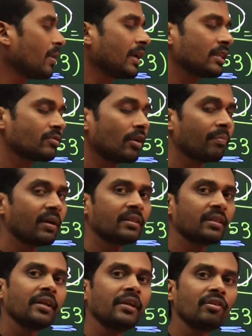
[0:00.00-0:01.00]
minus 1 by
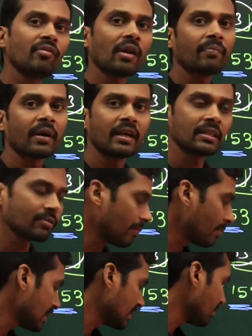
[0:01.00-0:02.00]
3 into 1 minus
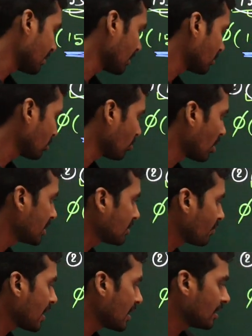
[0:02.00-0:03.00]
1 by 17. So what is
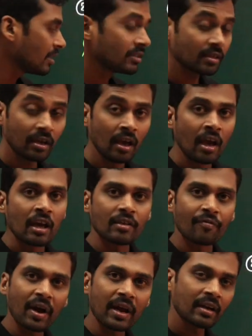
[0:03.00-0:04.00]
the final answer?
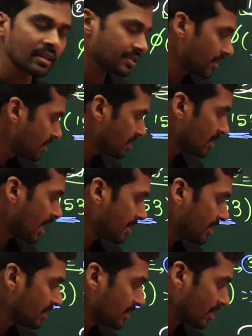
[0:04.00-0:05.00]
The final answer is
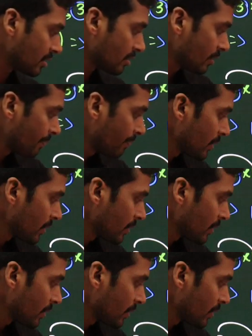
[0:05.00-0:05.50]
96.